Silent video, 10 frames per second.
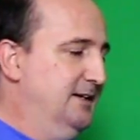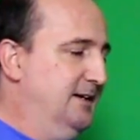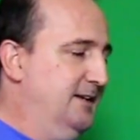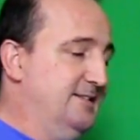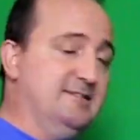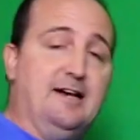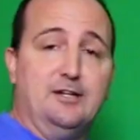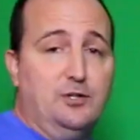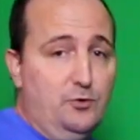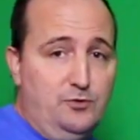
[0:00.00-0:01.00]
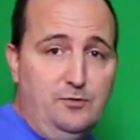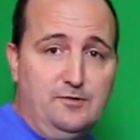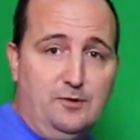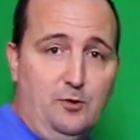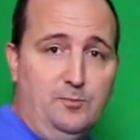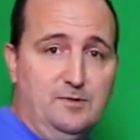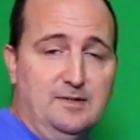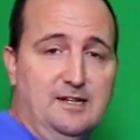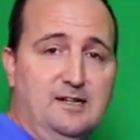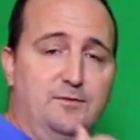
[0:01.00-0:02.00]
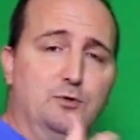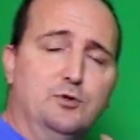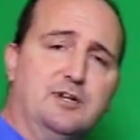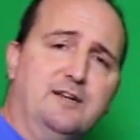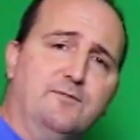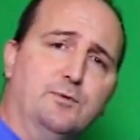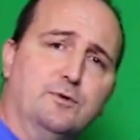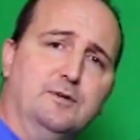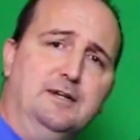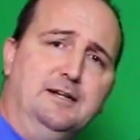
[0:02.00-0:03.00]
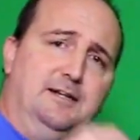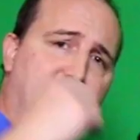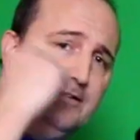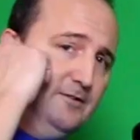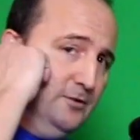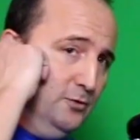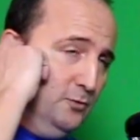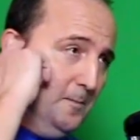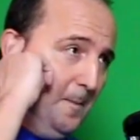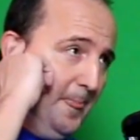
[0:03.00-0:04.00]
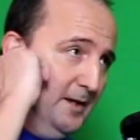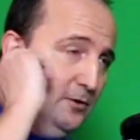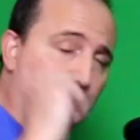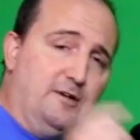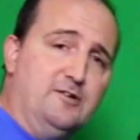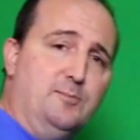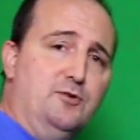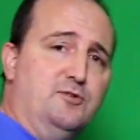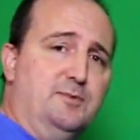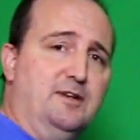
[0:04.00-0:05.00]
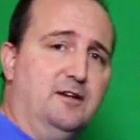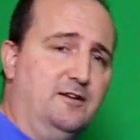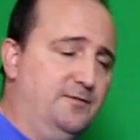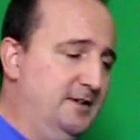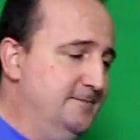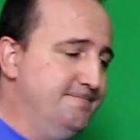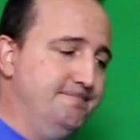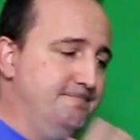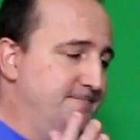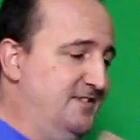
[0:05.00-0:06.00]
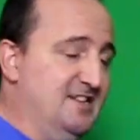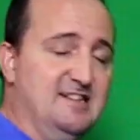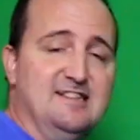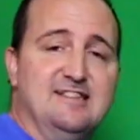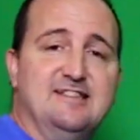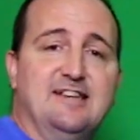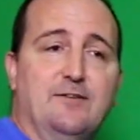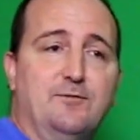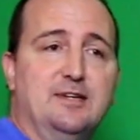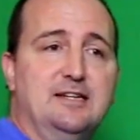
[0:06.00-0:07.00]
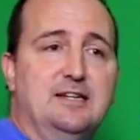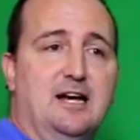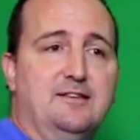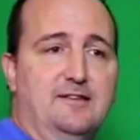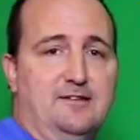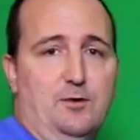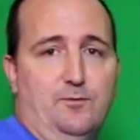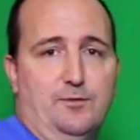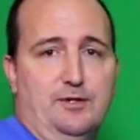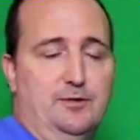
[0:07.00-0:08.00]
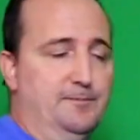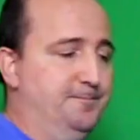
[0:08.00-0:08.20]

Uh, it's not a go-to scope, so again, if you're looking for to do long exposure photography, this is definitely not the scope for you.